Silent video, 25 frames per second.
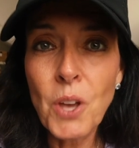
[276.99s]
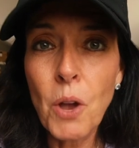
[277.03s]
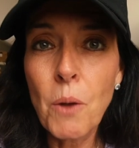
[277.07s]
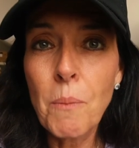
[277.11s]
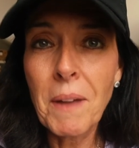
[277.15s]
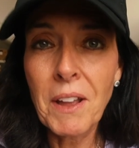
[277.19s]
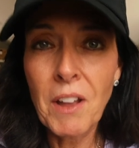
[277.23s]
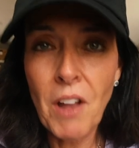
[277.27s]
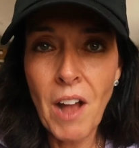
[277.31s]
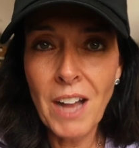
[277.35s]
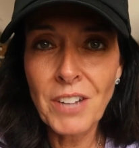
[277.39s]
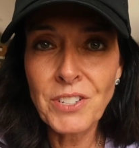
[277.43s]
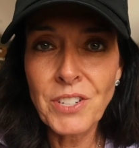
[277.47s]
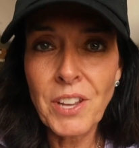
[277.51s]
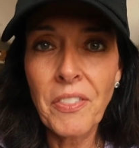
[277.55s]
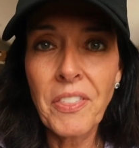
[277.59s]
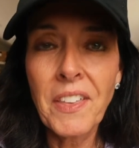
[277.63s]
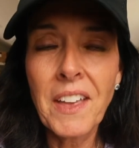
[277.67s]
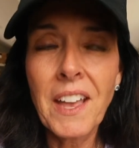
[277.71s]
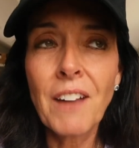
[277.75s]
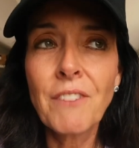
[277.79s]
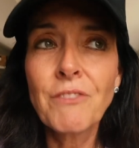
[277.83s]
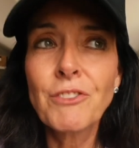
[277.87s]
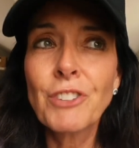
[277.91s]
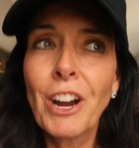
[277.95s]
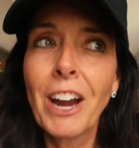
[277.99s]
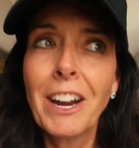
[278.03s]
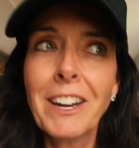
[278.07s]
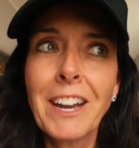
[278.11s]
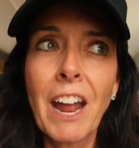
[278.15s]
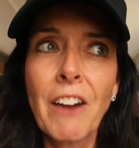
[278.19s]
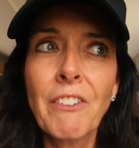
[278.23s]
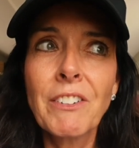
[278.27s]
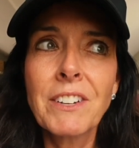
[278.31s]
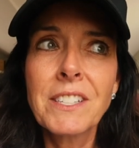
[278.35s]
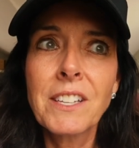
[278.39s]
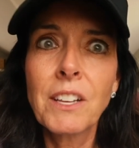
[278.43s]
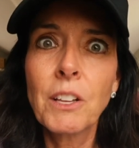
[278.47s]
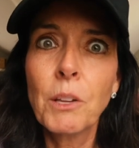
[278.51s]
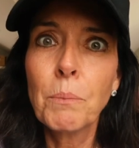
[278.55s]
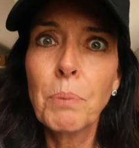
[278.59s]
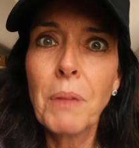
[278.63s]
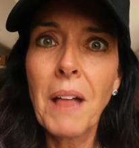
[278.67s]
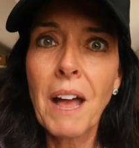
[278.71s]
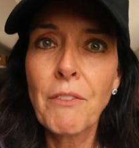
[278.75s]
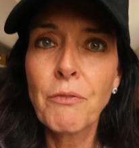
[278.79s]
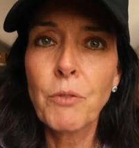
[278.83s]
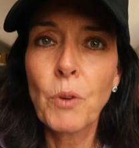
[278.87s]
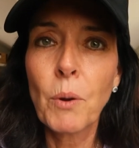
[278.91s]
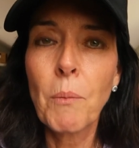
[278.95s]
Oh my gosh, I think I've tried every single
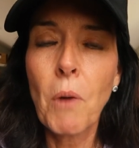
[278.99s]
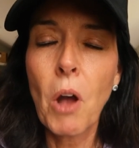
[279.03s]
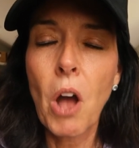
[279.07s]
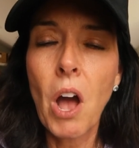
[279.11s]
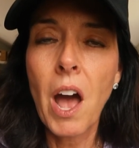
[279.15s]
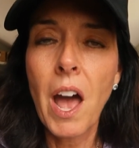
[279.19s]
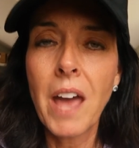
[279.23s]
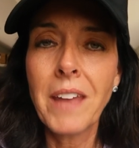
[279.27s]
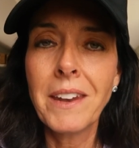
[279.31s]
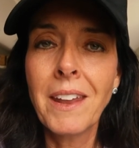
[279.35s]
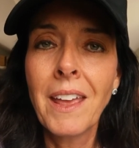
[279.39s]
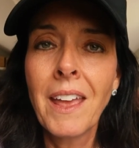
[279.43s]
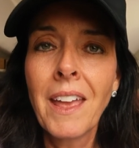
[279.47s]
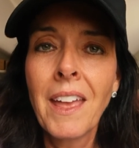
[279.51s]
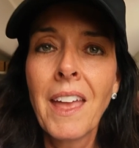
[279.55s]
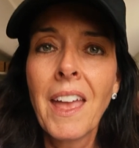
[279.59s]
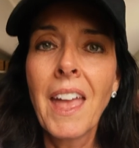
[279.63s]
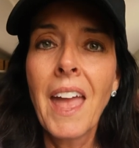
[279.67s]
platform on,